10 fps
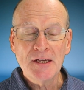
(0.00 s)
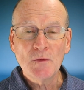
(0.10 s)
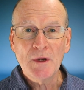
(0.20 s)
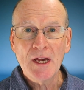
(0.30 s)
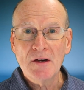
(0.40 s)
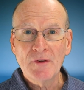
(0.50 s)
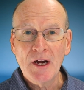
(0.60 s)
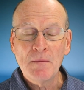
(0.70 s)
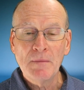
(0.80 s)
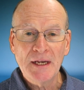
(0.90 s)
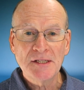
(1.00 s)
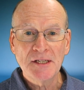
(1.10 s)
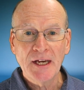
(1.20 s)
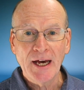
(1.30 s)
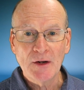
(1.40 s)
we have
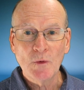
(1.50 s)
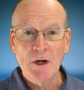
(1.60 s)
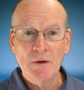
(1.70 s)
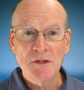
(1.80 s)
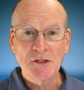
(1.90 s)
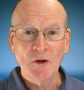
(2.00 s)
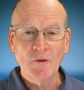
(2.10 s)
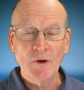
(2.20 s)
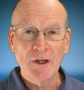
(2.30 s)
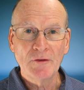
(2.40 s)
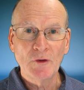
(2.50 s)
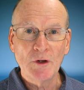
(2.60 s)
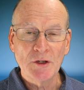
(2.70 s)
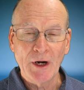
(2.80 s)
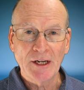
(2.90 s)
amazing hardware and software for
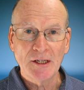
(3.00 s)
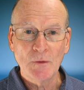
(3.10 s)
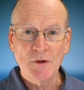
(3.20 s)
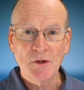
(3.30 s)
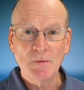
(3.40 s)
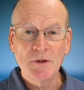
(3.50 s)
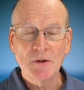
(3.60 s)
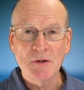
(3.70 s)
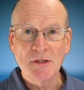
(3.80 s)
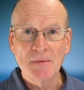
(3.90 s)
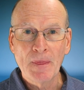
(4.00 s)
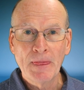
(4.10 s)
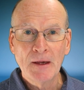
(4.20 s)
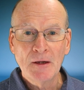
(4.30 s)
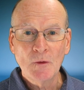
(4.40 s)
interacting with computers.
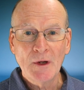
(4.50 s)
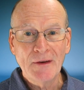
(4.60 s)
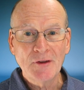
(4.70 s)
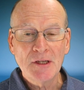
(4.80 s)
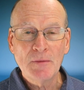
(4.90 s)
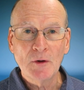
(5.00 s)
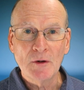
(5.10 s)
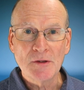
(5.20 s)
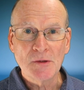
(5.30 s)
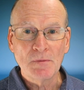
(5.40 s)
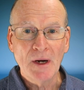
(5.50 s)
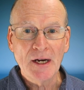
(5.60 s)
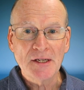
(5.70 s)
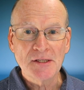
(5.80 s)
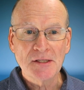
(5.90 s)
We have keyboards,
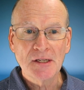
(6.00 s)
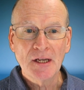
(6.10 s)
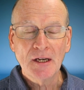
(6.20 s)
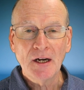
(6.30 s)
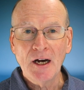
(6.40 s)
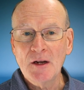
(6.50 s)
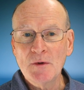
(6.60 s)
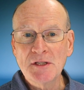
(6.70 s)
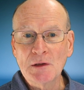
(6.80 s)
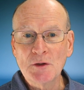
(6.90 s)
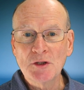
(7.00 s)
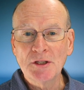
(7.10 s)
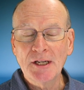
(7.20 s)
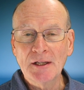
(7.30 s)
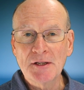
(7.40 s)
mice,
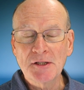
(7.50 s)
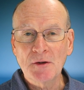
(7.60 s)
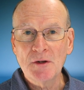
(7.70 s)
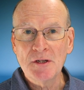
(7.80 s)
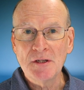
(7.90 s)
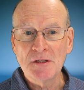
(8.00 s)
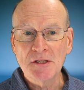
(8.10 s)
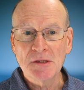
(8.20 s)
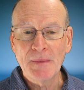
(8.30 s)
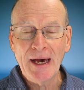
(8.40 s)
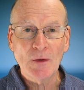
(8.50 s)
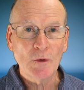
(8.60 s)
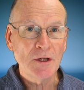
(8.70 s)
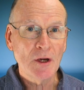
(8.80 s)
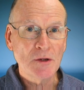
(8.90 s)
high-resolution color screens, smart
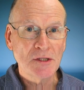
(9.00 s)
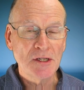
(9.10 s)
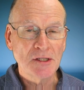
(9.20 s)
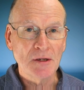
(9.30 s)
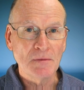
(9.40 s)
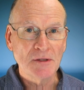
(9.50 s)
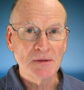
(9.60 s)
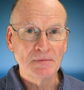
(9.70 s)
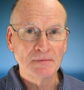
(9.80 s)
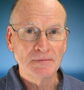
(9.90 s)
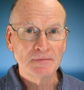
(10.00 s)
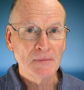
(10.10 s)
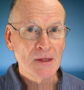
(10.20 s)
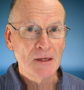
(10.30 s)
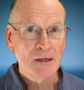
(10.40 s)
Windows systems.
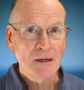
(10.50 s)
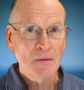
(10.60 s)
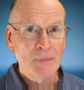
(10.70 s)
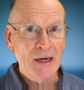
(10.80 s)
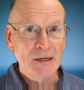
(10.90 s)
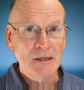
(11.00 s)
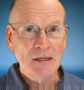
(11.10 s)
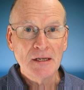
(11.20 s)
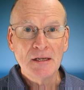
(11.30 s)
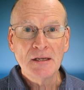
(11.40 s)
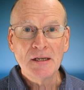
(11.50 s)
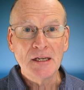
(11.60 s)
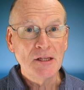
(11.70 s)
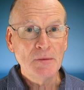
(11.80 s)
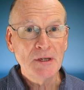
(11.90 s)
But
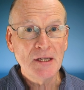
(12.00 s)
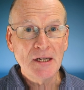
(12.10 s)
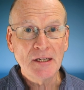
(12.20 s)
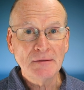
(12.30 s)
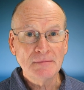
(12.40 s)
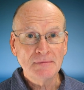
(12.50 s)
in the beginning,